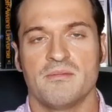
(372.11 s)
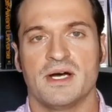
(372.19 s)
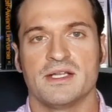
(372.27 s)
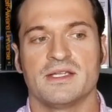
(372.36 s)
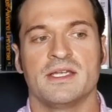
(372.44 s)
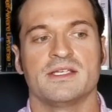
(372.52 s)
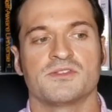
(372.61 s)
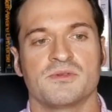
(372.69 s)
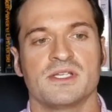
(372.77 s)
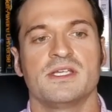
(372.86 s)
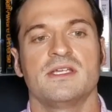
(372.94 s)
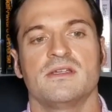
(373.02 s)
But
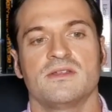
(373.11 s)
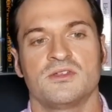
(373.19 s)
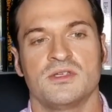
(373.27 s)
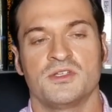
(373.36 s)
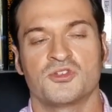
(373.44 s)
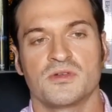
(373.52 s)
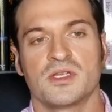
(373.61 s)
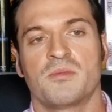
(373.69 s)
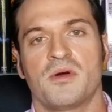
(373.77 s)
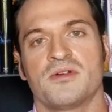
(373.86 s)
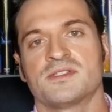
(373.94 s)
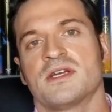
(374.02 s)
it truly
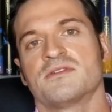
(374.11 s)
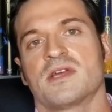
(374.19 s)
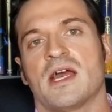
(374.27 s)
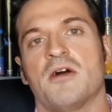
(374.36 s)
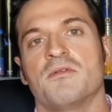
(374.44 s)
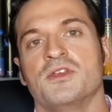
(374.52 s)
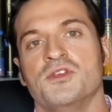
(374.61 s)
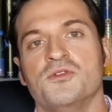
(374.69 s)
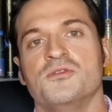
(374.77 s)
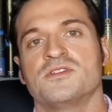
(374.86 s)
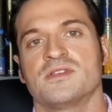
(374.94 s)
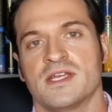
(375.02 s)
boils down to how we
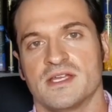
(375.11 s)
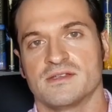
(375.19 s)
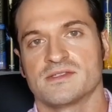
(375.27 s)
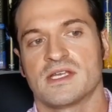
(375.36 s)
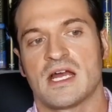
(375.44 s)
use things.